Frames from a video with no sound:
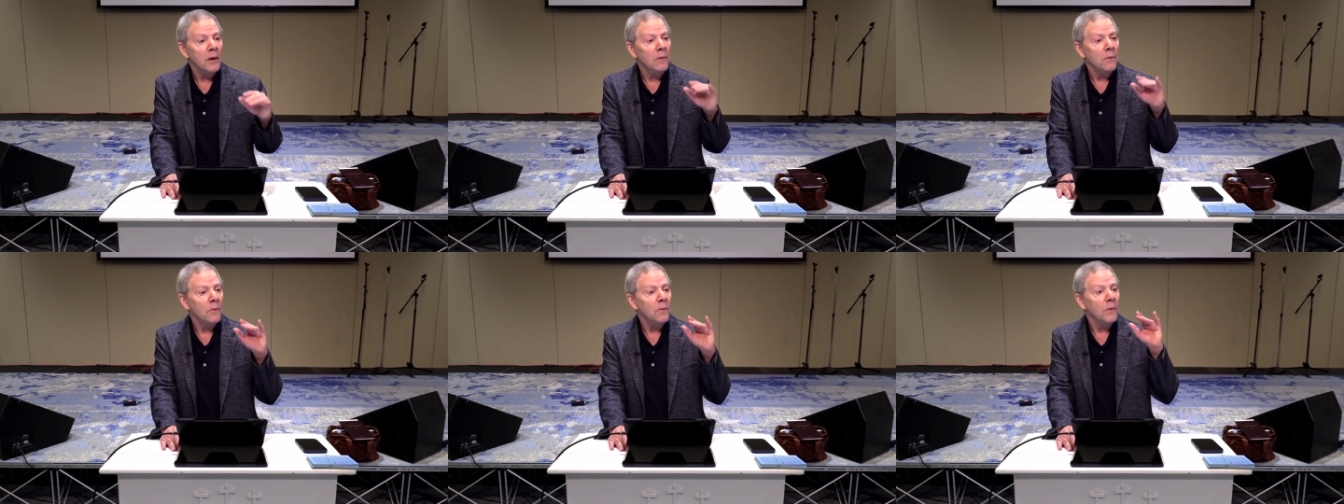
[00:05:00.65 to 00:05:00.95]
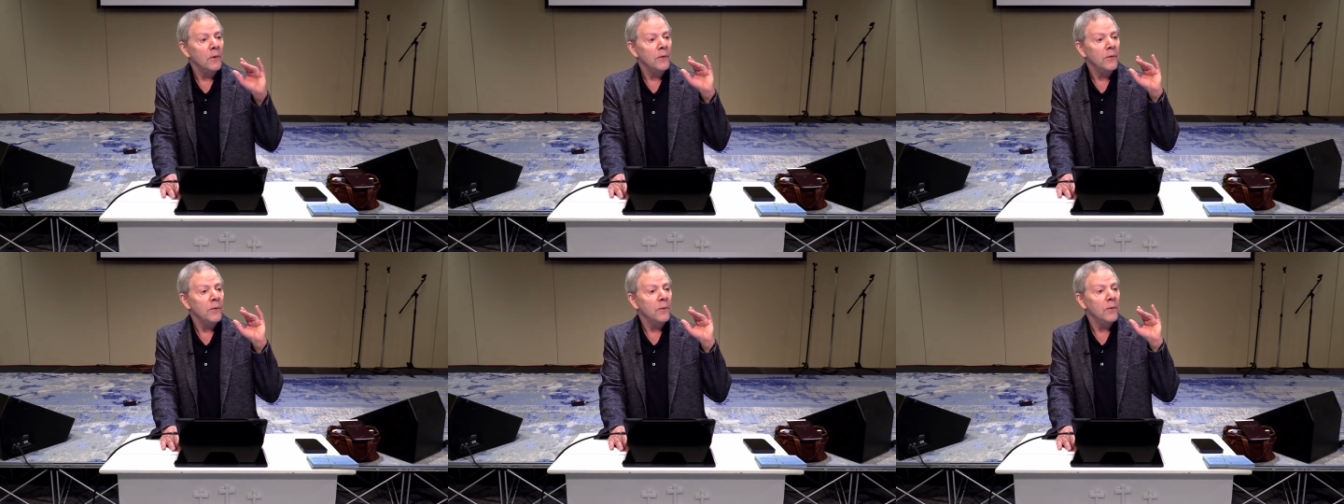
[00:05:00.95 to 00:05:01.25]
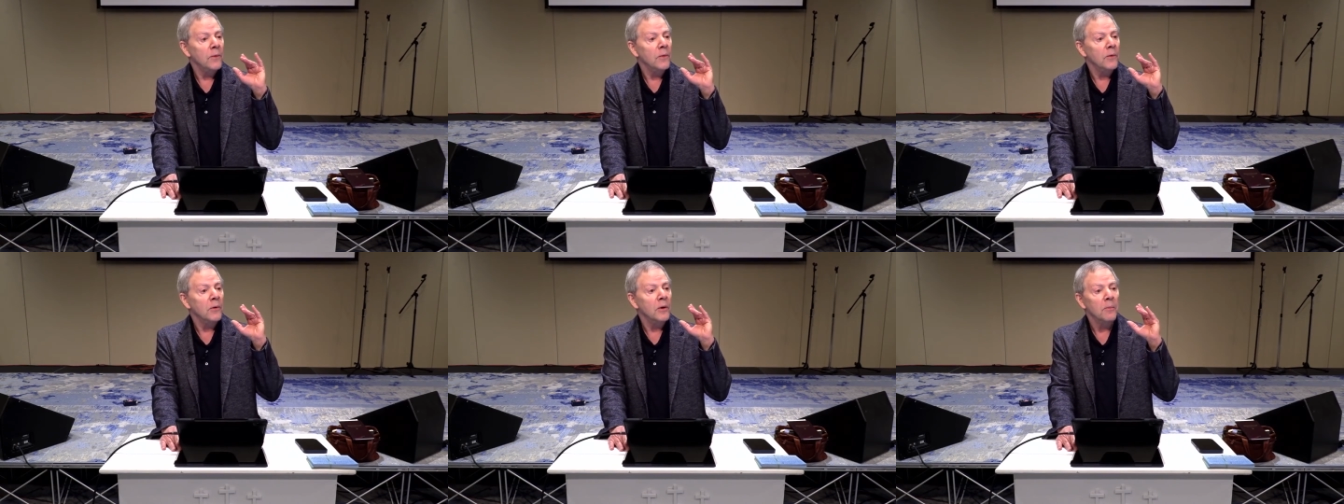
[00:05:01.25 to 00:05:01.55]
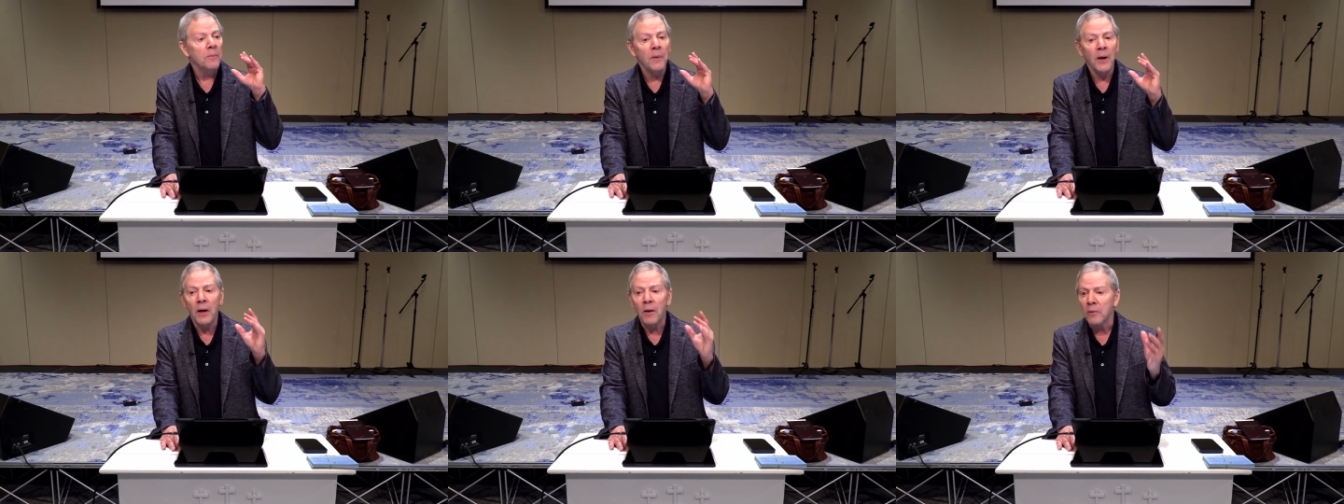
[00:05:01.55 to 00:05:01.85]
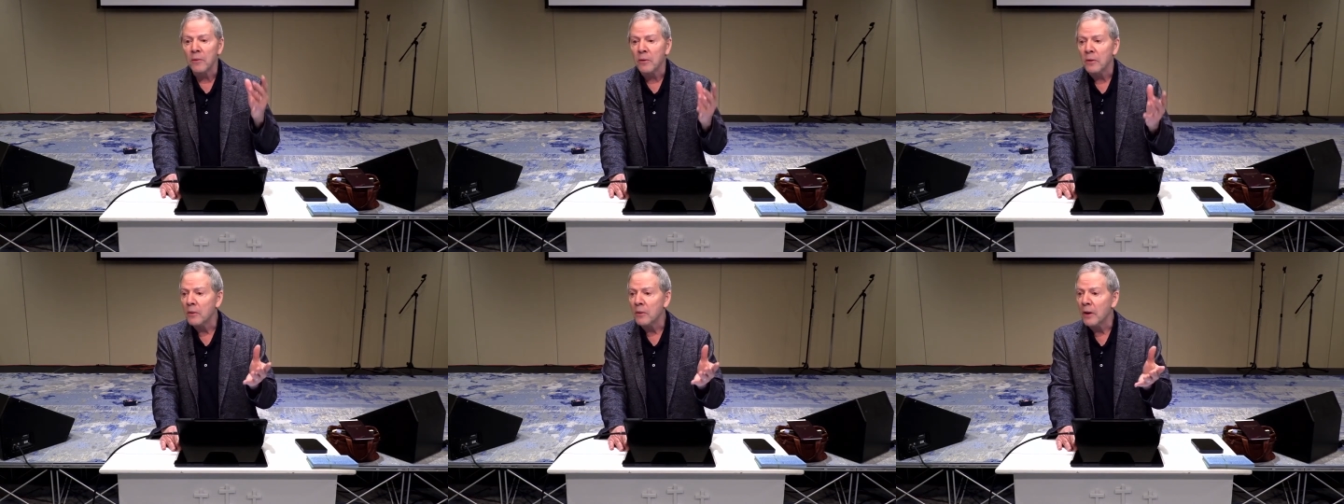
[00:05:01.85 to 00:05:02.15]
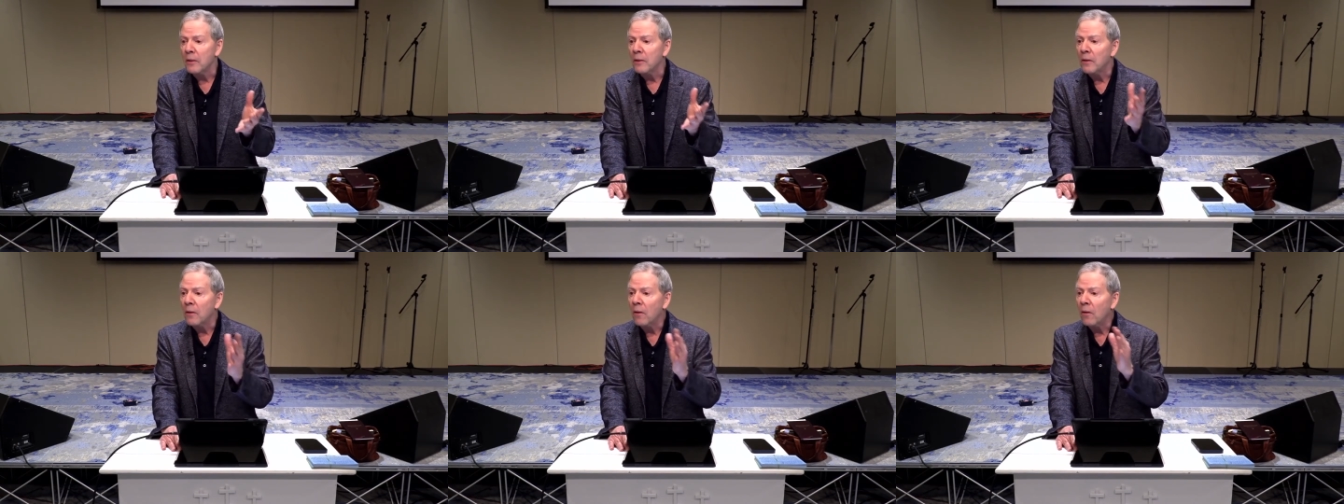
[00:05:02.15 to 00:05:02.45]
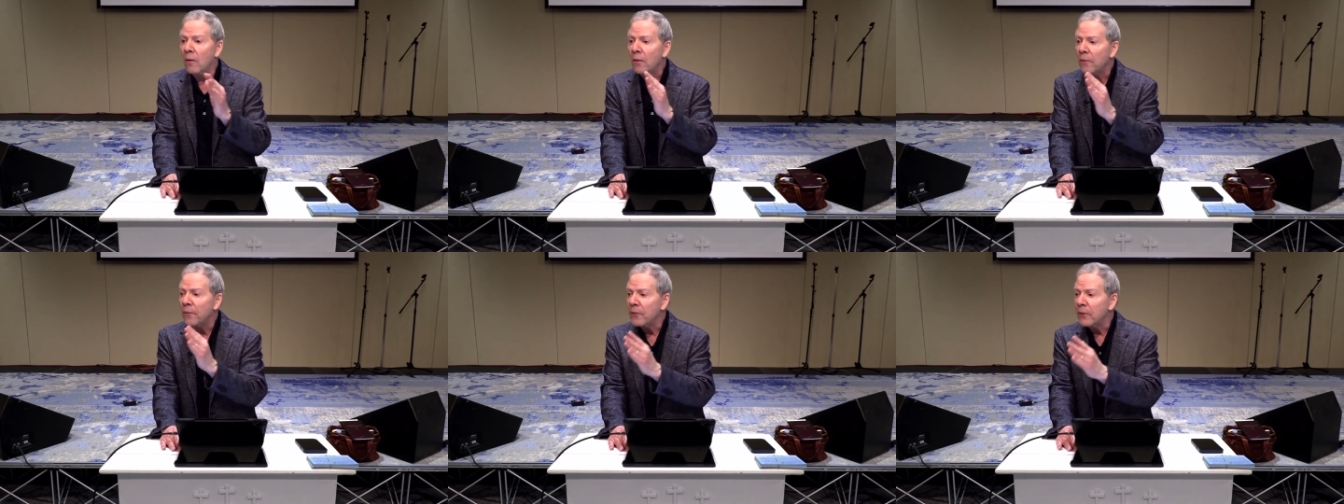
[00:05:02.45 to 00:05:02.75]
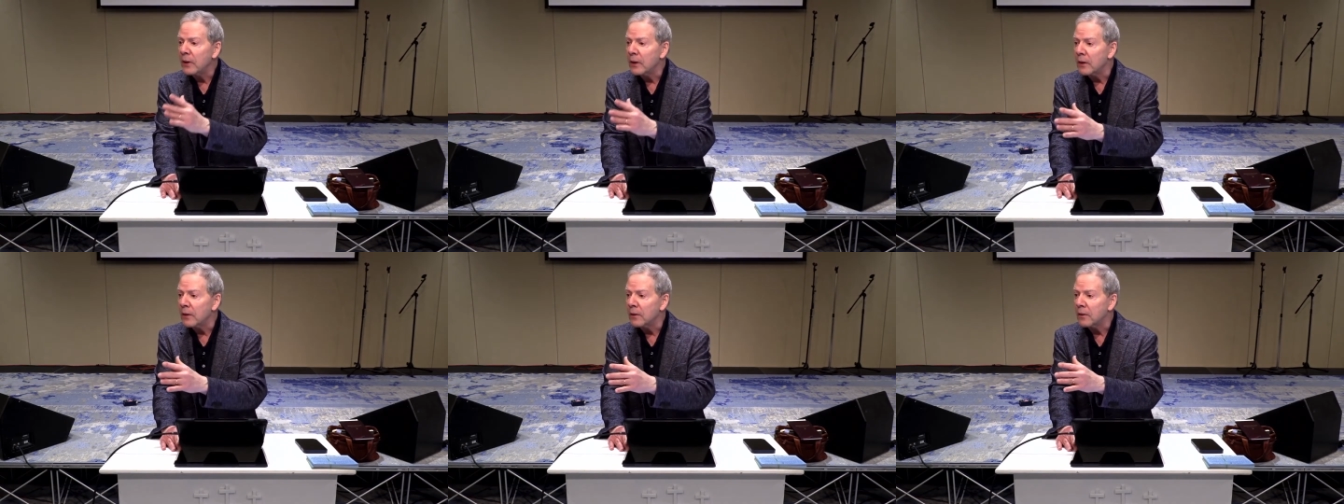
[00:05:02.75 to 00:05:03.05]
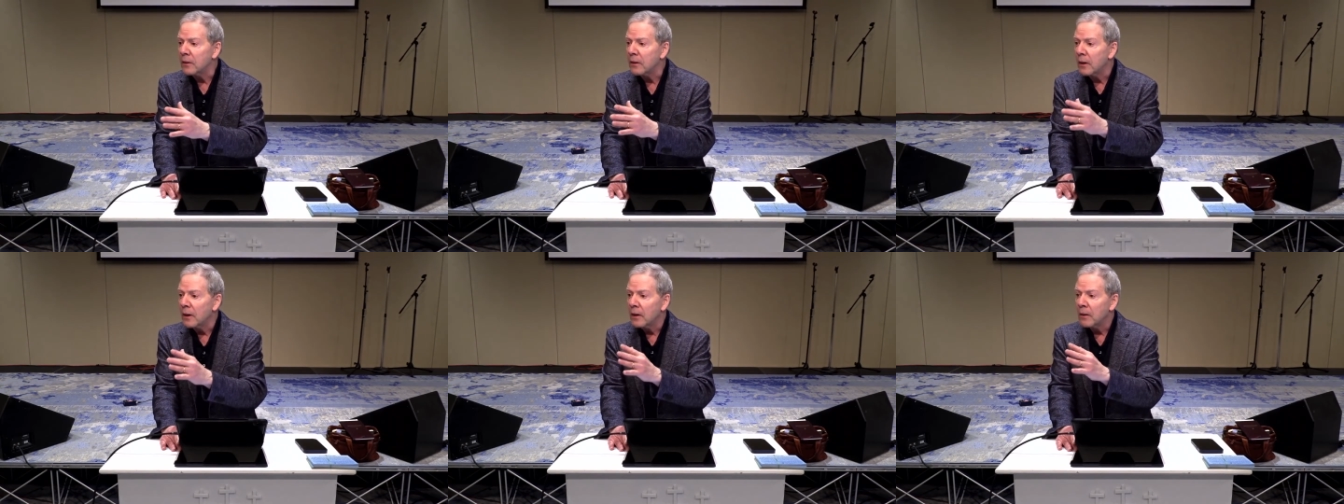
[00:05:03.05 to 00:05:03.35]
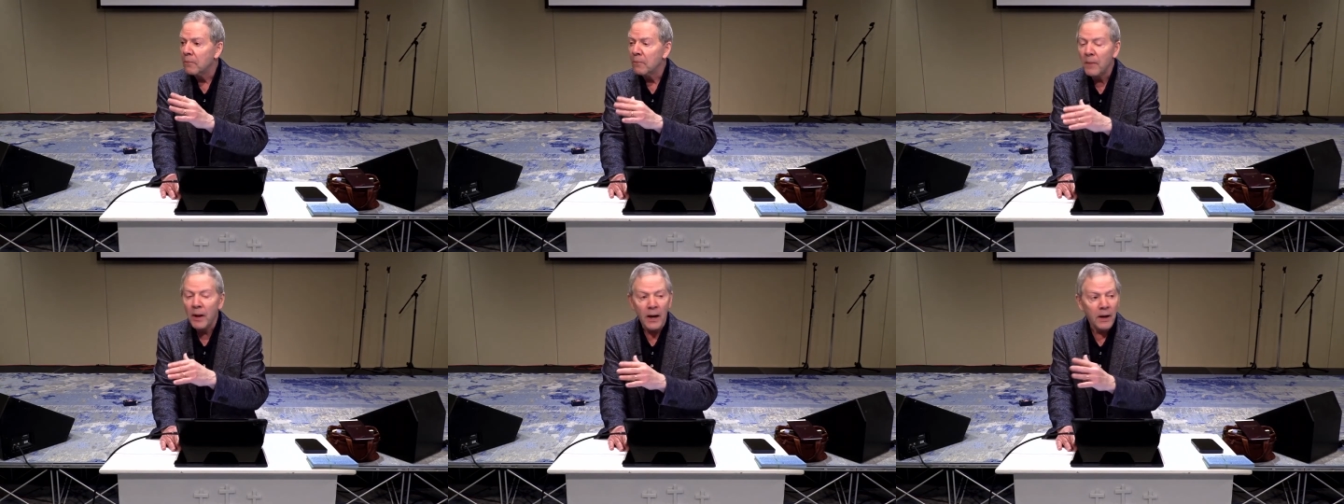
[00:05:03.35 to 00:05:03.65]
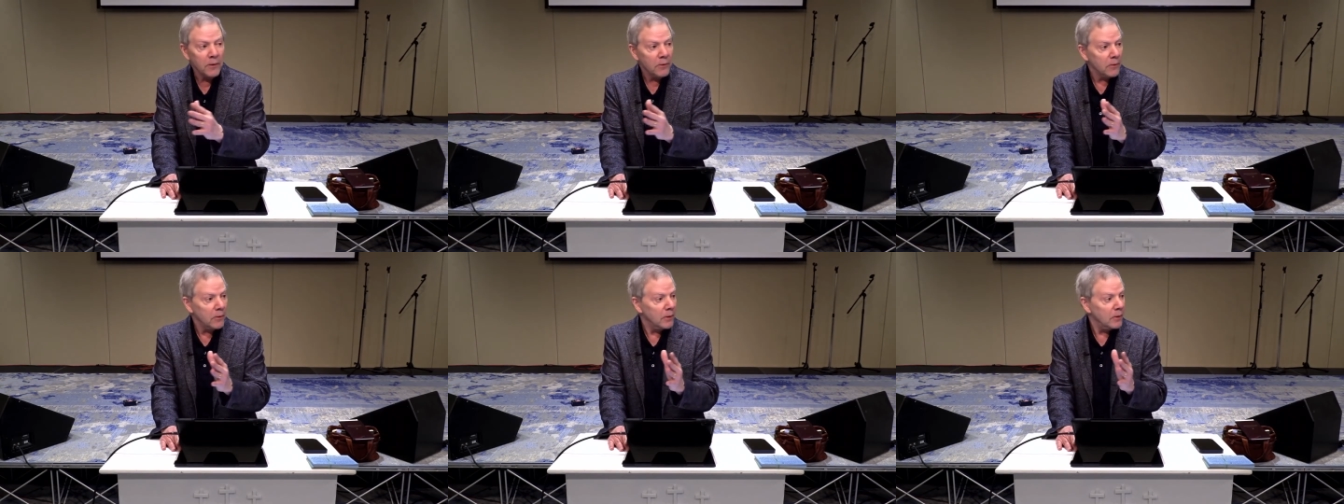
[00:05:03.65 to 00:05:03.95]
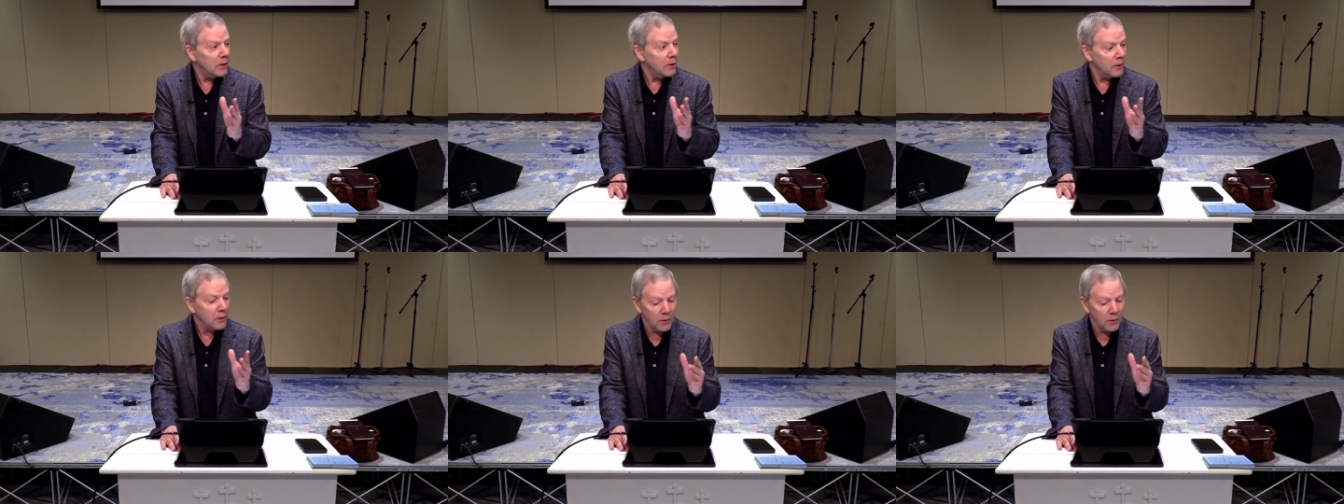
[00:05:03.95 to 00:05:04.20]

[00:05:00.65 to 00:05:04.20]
with your spouse, and all things matter. And